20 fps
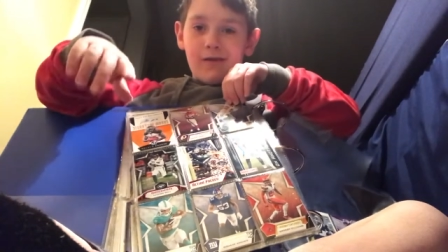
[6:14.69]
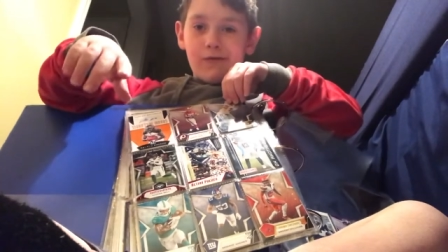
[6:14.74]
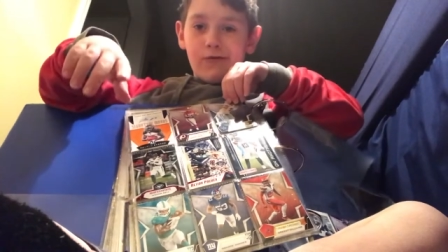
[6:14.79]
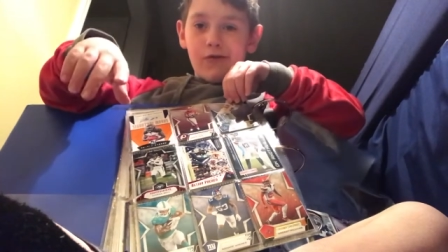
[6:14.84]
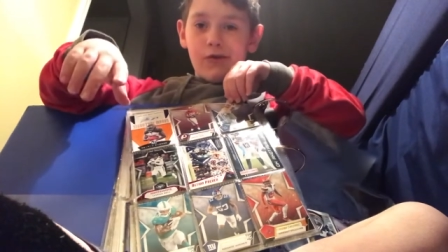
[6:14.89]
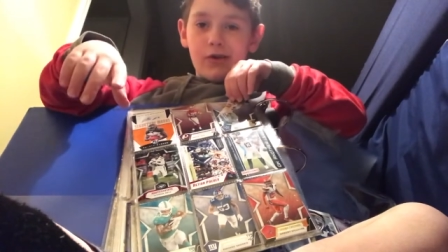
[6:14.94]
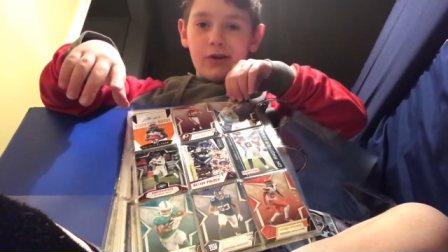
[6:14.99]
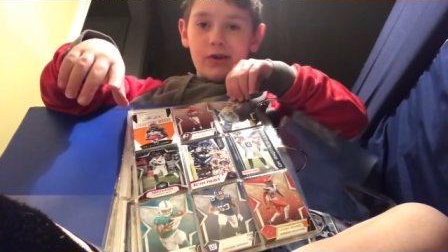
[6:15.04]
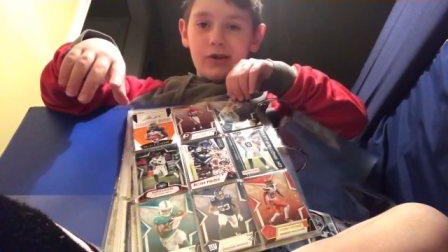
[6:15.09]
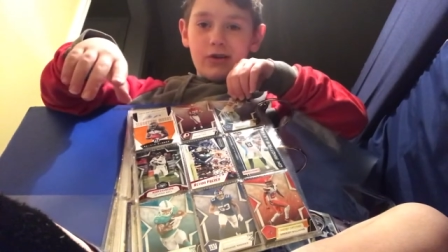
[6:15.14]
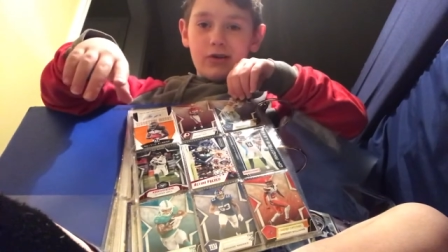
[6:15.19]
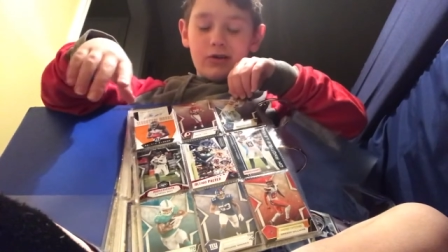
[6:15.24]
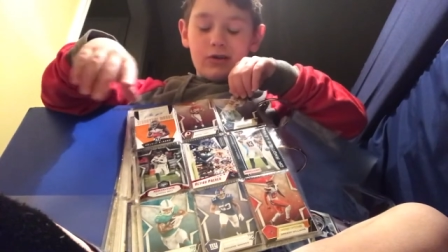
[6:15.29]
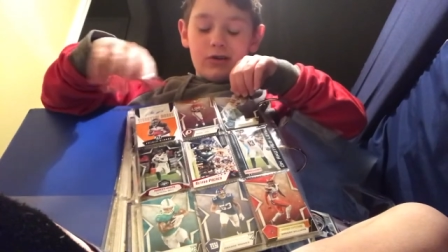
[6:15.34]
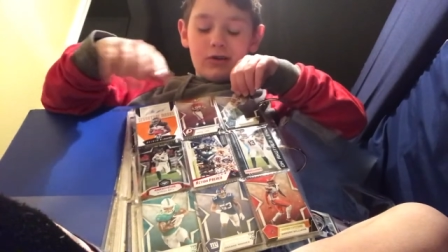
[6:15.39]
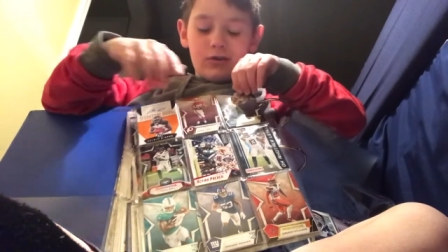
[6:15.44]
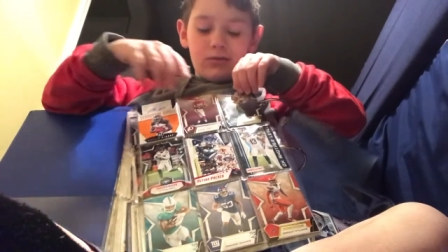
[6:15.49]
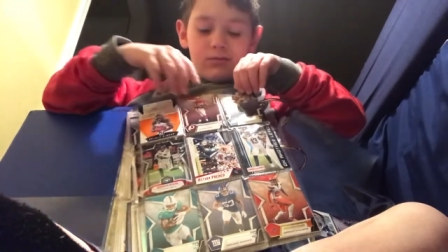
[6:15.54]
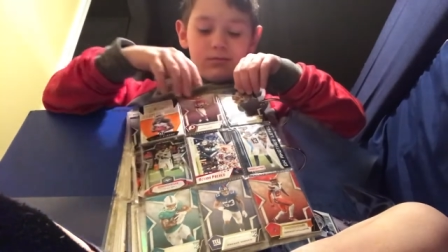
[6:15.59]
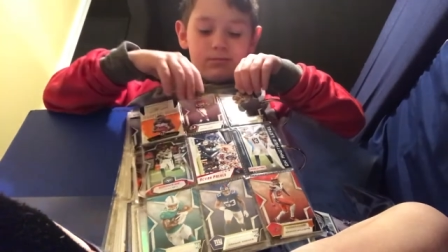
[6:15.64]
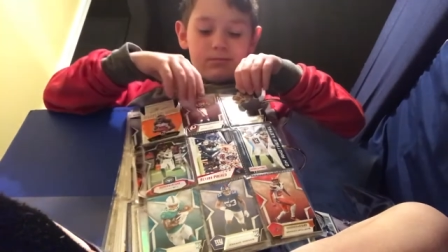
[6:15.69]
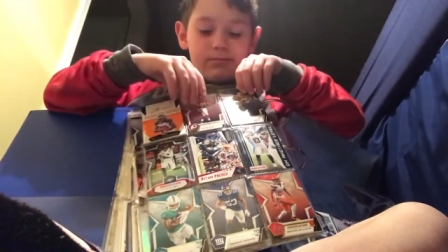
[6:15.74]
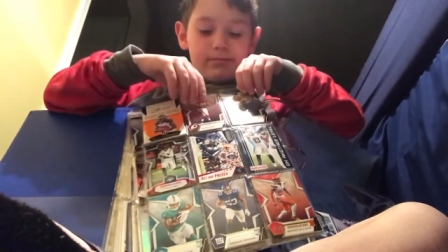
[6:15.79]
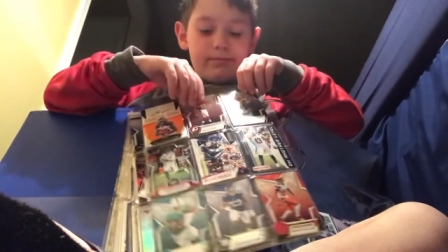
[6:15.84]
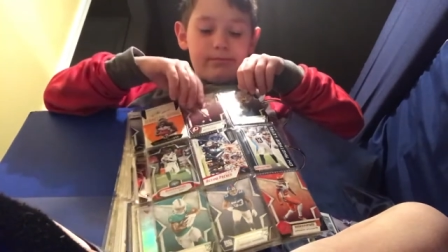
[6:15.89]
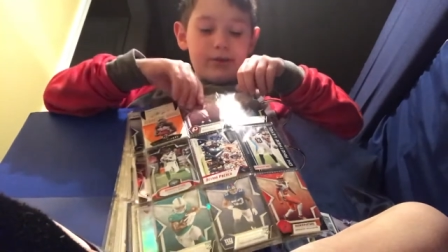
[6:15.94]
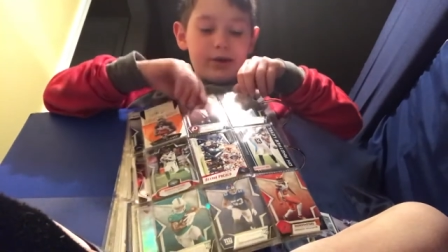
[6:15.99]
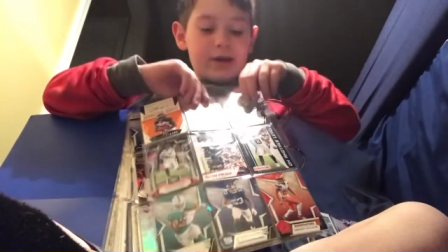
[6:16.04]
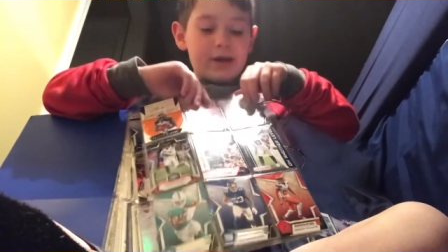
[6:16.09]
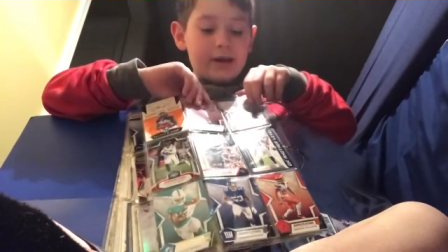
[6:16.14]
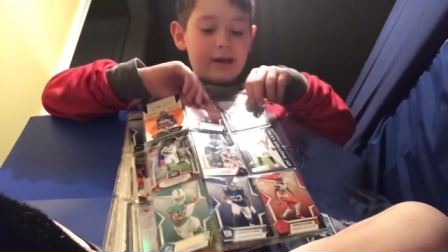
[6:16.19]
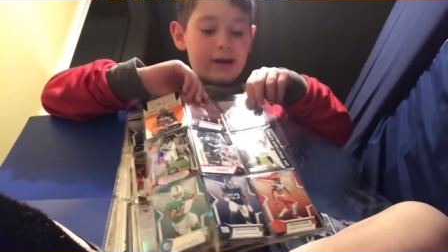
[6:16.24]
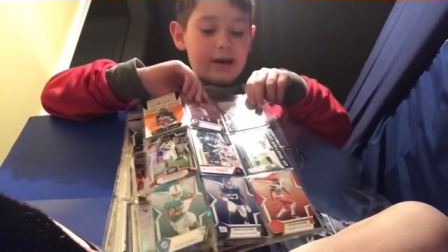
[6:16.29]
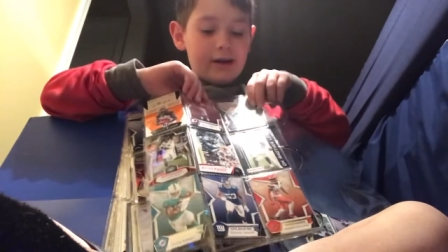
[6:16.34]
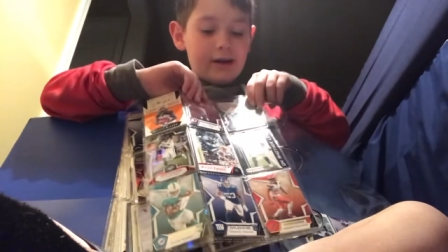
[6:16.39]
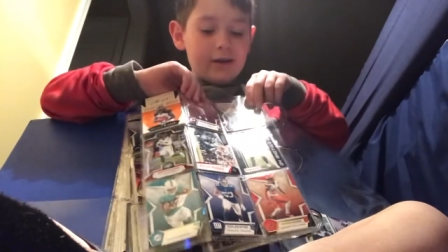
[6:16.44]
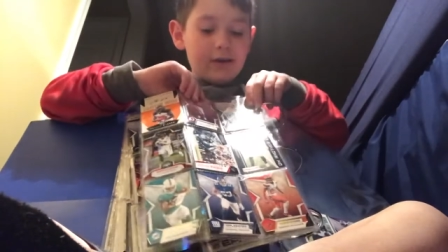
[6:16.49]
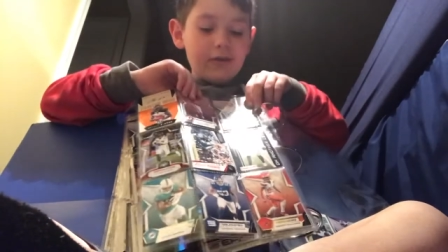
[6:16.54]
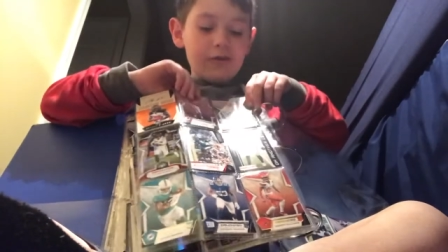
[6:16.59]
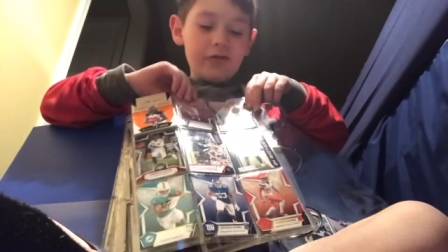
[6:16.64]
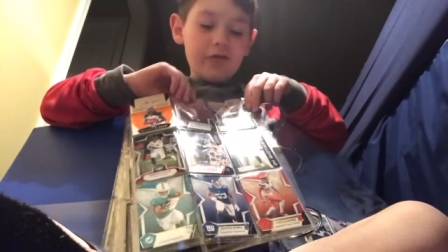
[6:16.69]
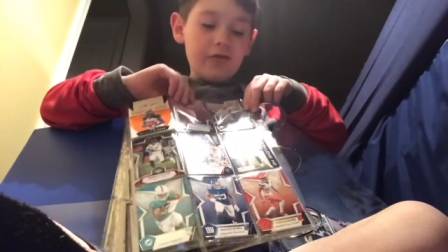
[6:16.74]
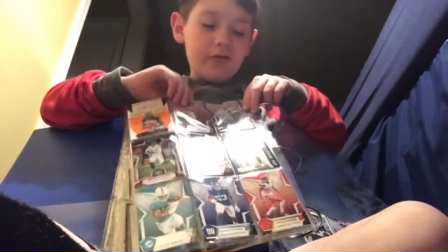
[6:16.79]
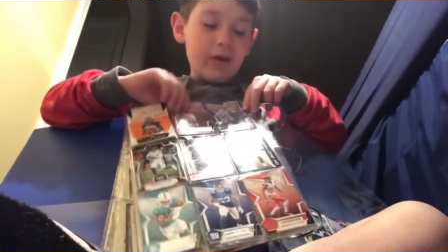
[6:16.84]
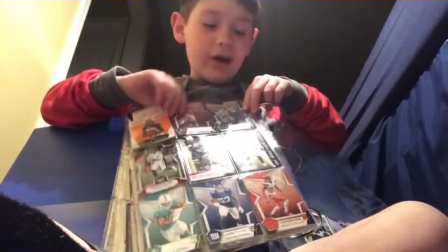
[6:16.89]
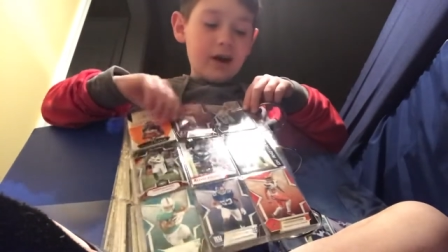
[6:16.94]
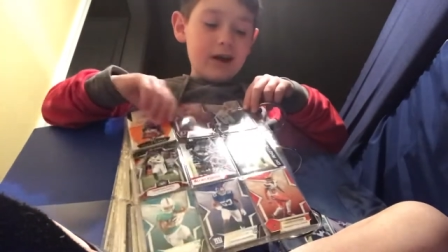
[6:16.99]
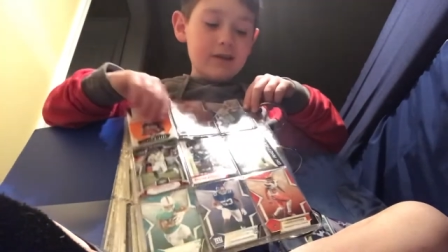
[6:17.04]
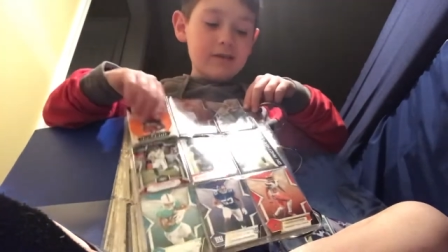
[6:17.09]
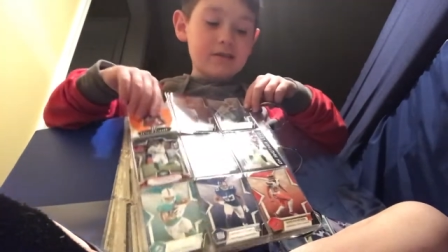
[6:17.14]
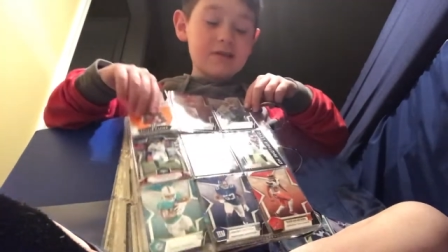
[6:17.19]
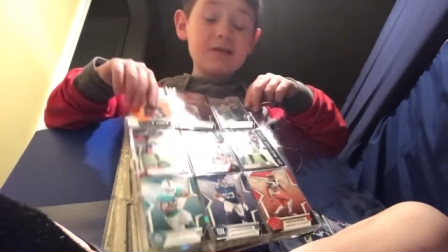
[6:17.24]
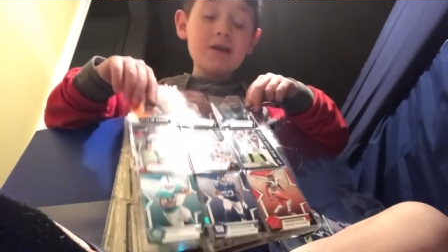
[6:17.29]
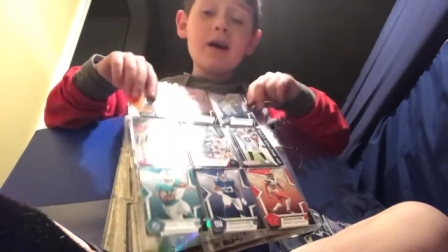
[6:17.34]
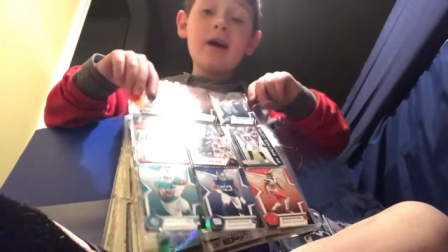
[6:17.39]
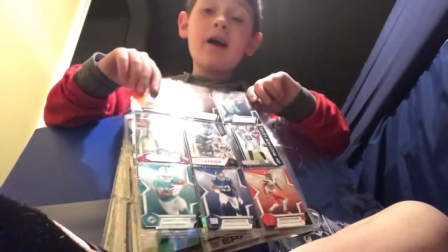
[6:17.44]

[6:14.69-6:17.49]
for your Buccaneers fans.